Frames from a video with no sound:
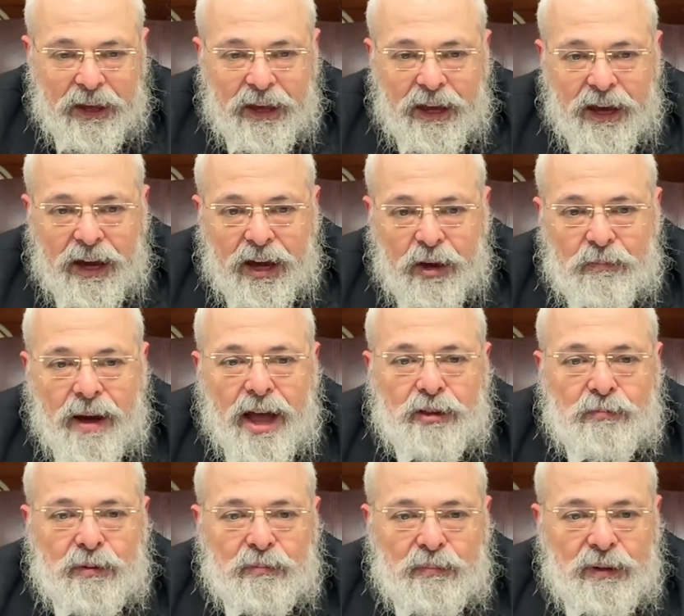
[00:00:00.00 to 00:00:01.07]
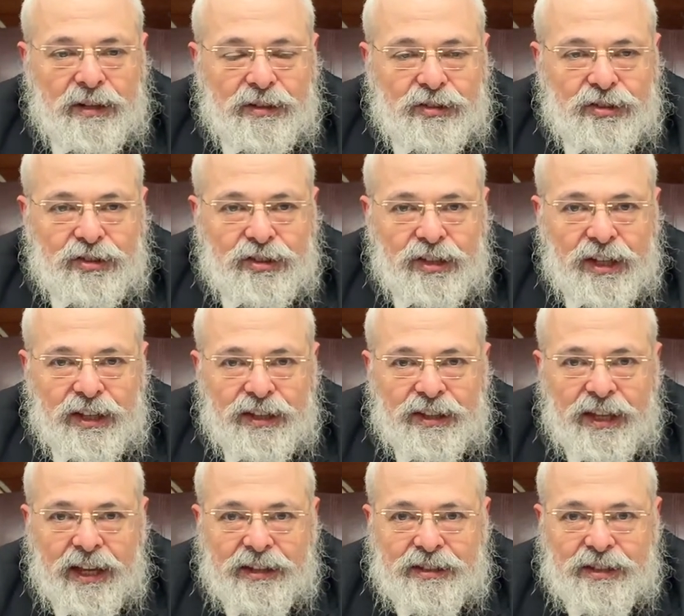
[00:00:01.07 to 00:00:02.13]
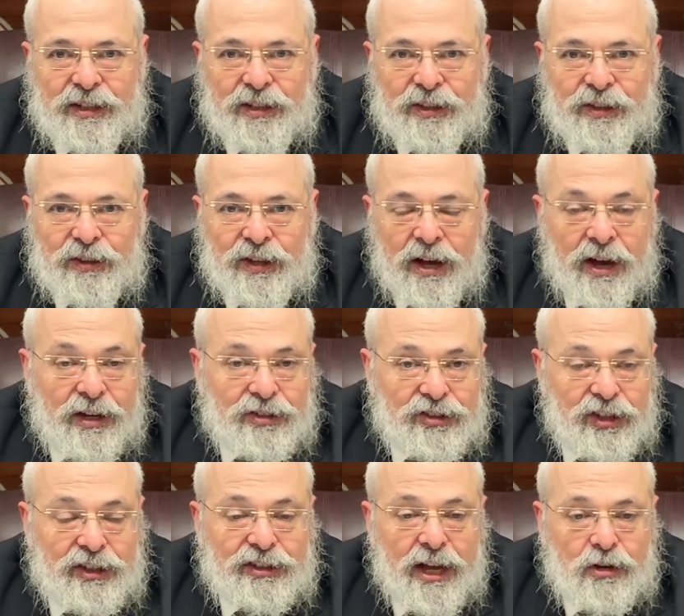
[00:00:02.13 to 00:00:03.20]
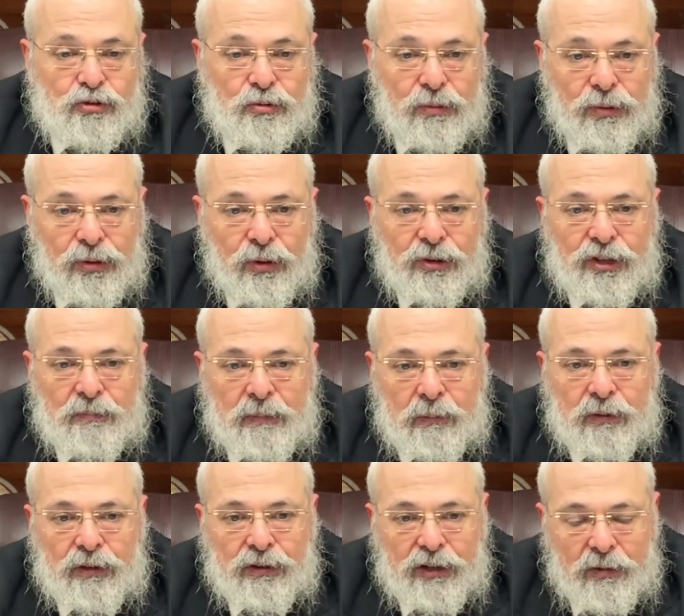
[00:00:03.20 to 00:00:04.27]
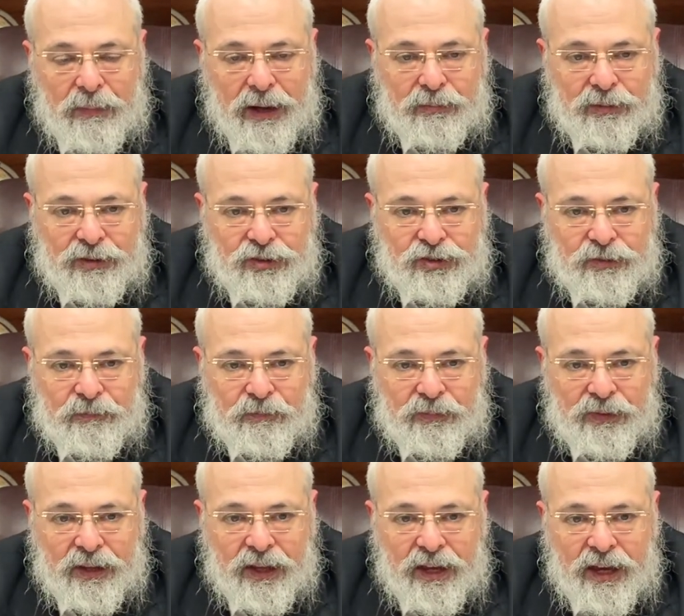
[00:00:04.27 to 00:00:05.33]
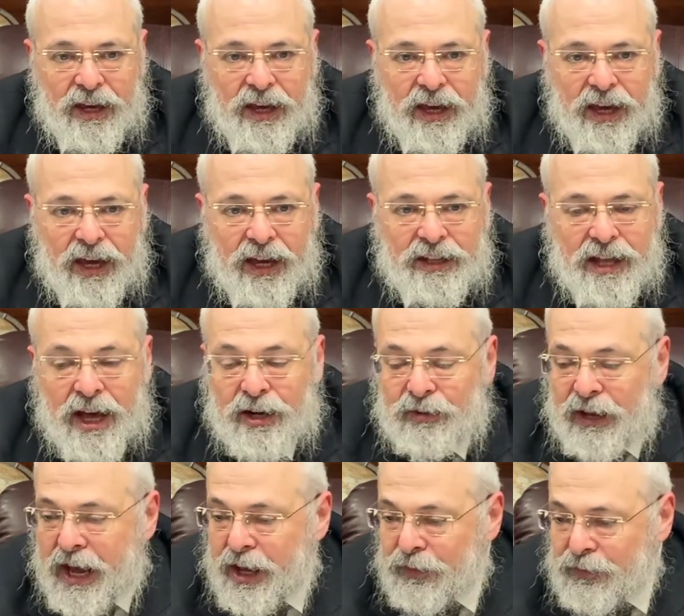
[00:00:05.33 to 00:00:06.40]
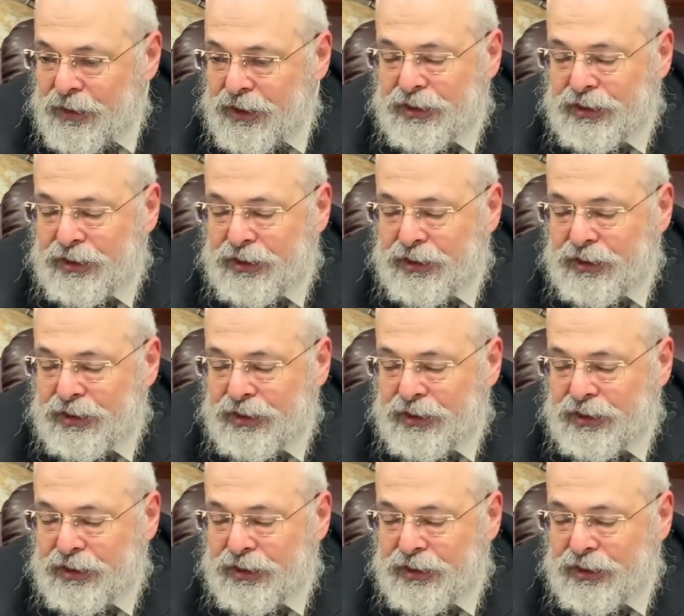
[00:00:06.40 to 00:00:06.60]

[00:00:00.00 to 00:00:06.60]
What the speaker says: A commandment means that there are 613 biblical commandments, and out of these